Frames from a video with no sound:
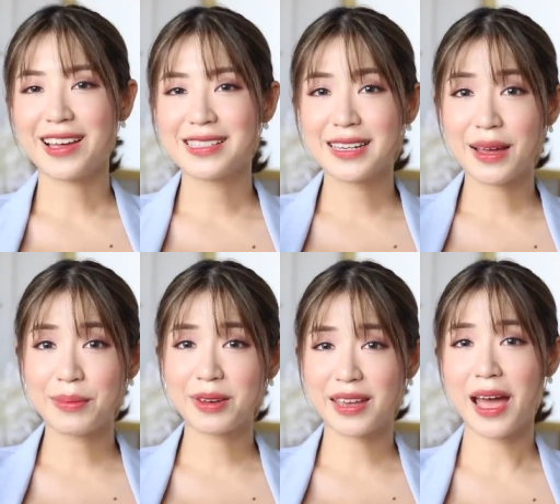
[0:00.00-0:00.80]
guys, now
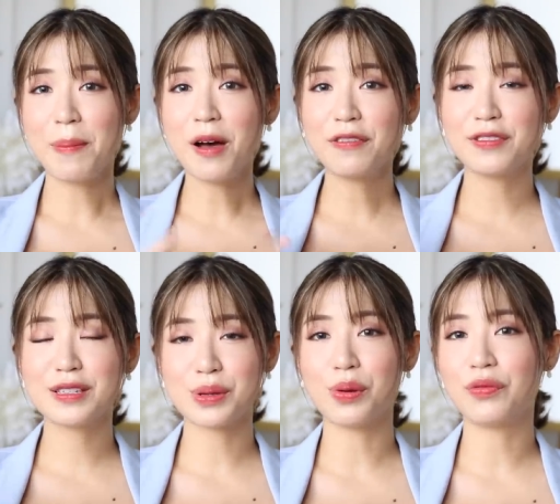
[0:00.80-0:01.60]
I'm gonna cap off
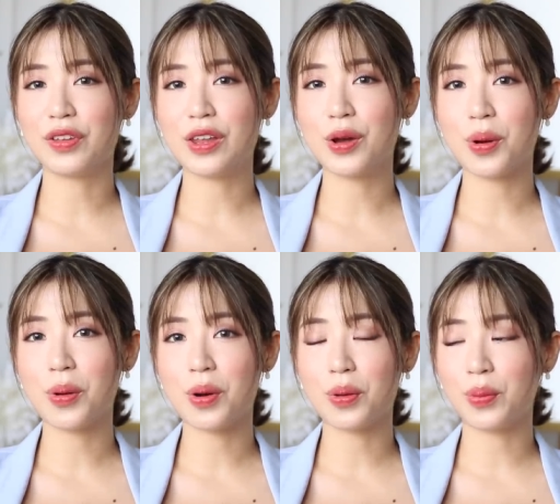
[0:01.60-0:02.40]
this whole
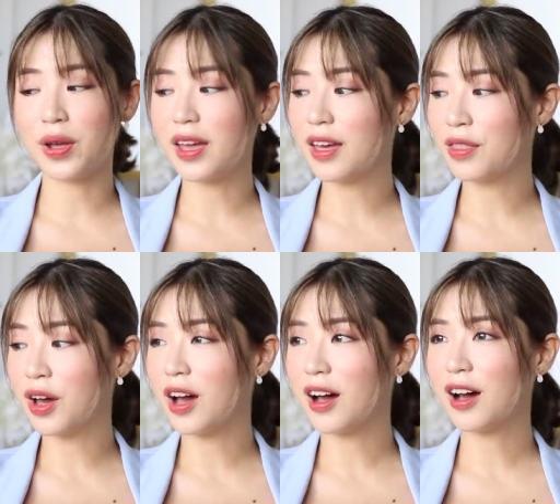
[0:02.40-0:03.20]
video with
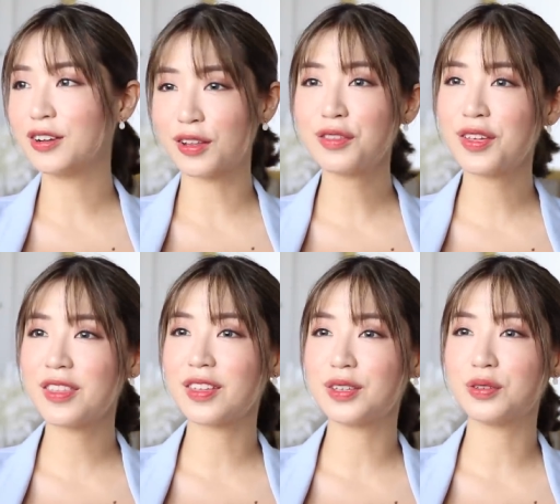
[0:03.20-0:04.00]
another
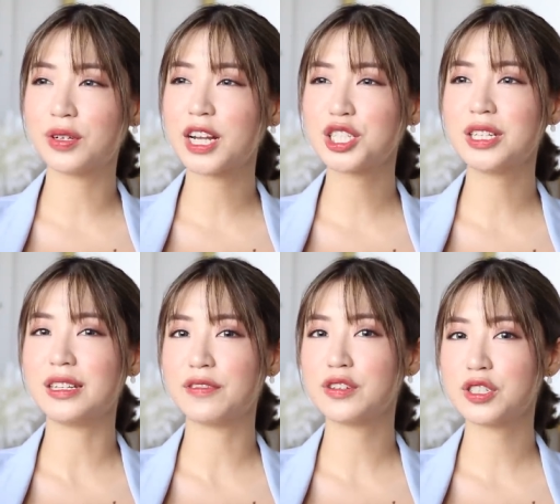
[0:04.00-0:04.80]
thing that you don't actually
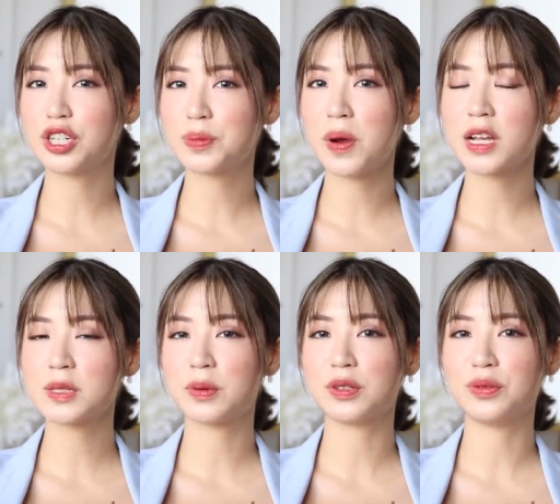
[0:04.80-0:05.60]
need for stretch
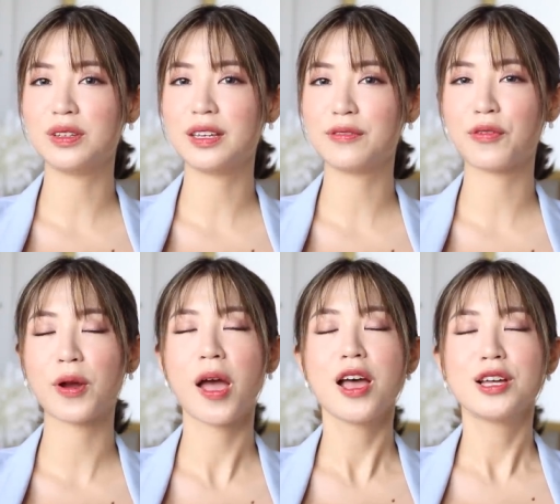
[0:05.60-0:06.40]
marks, but you need
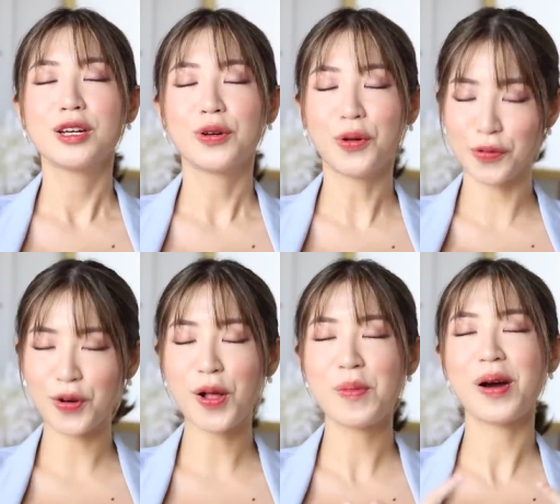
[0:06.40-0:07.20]
for
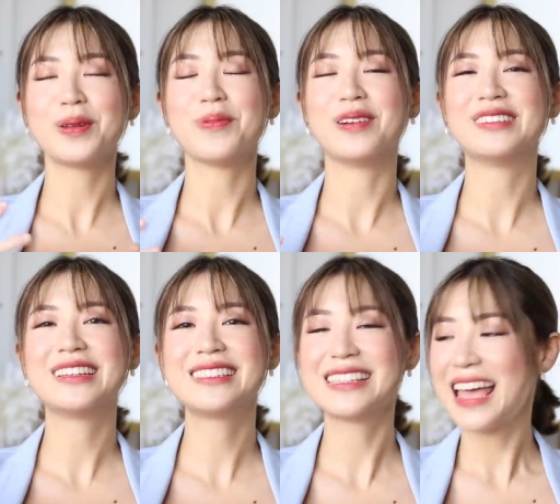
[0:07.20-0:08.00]
overall body
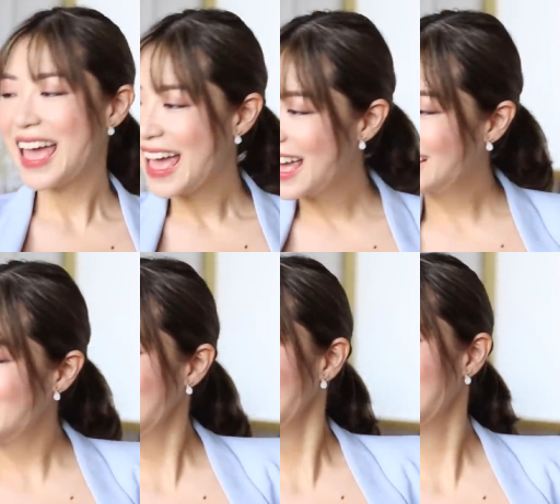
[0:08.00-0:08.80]
wellness, and
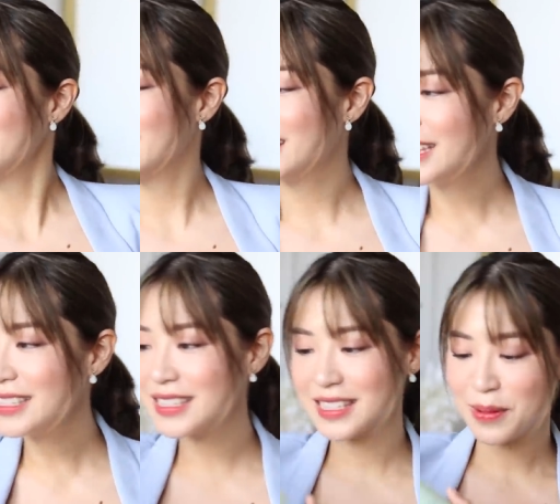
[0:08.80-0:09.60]
it is
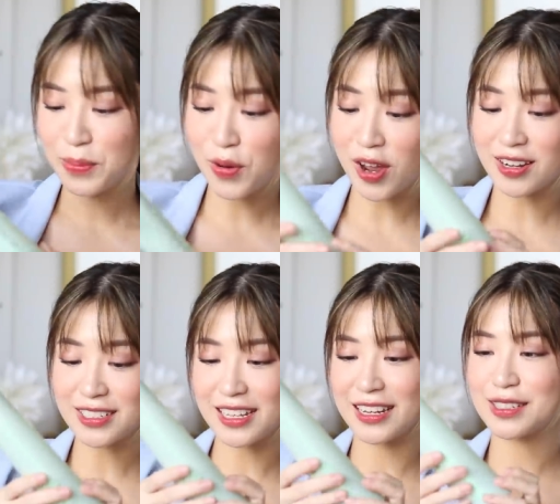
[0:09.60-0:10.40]
this
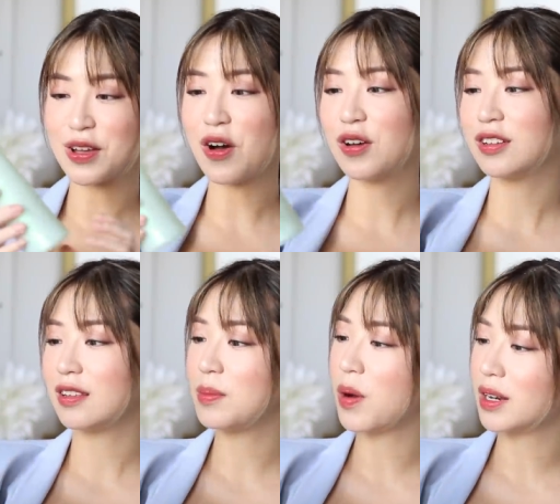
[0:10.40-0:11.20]
product. It is
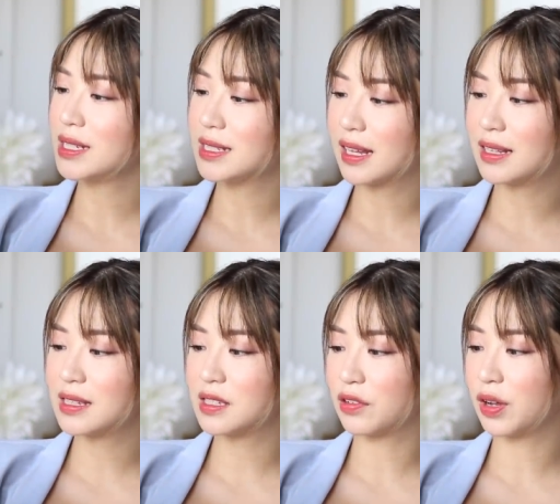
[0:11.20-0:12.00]
called the Body
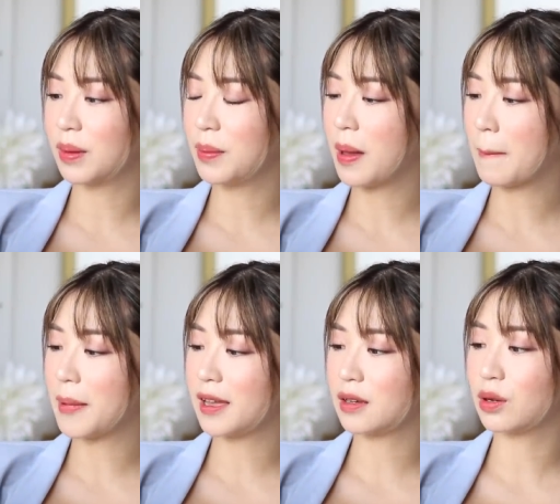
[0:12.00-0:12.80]
Styling Serum by